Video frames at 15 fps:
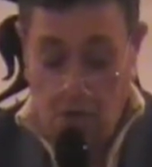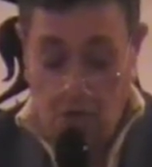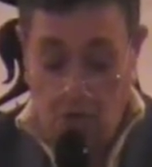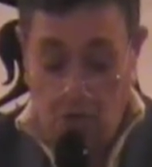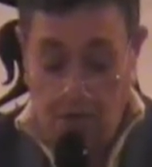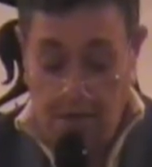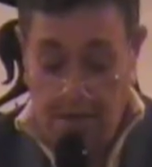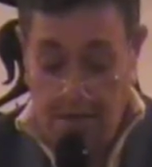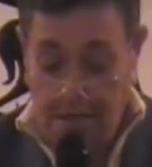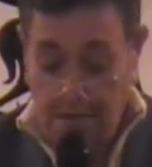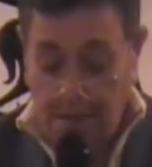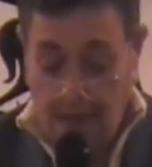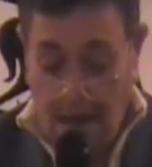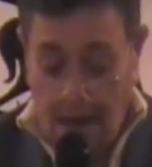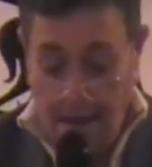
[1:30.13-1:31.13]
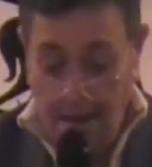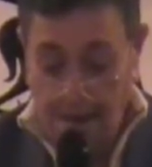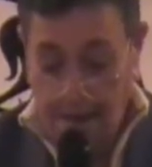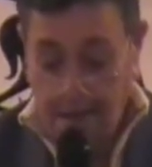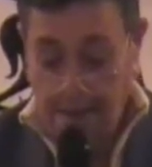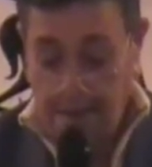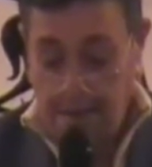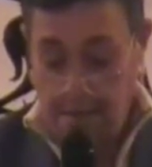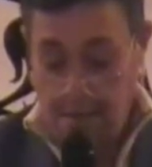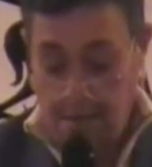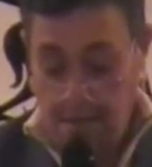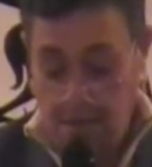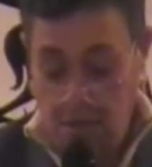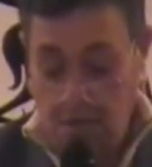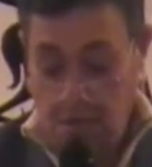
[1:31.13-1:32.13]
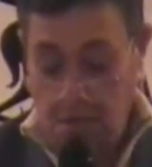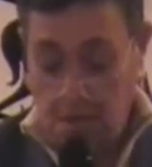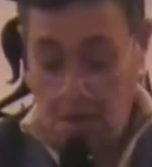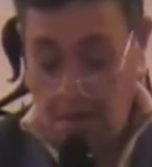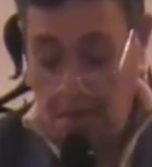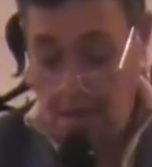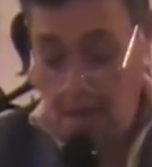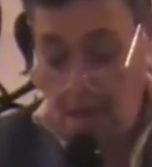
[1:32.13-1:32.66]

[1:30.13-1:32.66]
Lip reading: During the entire process of doing so,